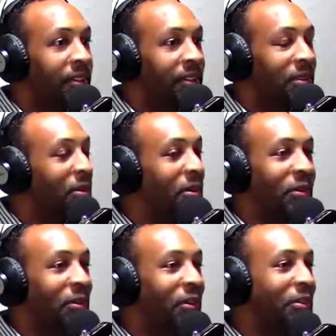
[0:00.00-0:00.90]
No, no,
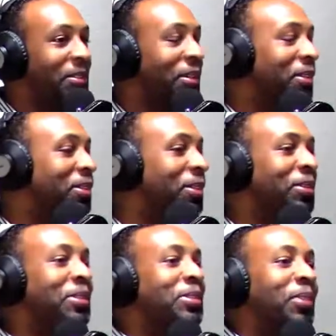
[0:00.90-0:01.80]
no. You're
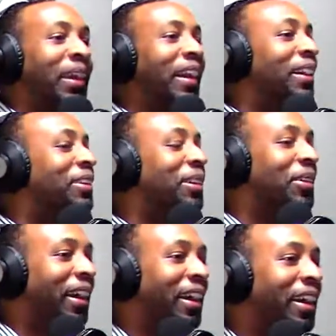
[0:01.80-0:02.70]
just trying to...
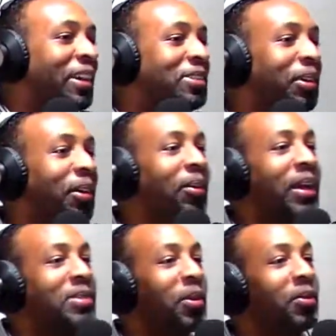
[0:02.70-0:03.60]
Okay. No, not. Okay, so, okay,
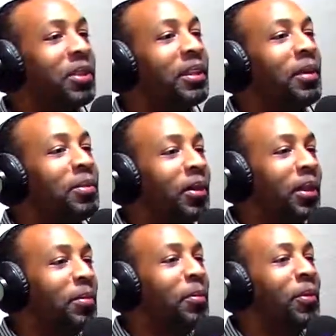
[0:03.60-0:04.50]
fine. So, let me, let, let, no, let,
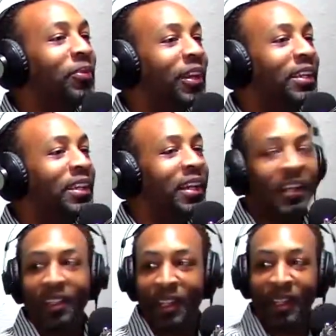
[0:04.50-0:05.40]
let yeah, me finish. I'll let you
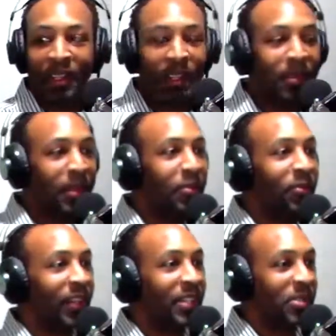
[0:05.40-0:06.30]
go. Let, let, let, you go. let me
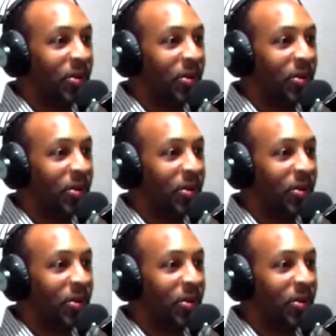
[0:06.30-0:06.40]
finish.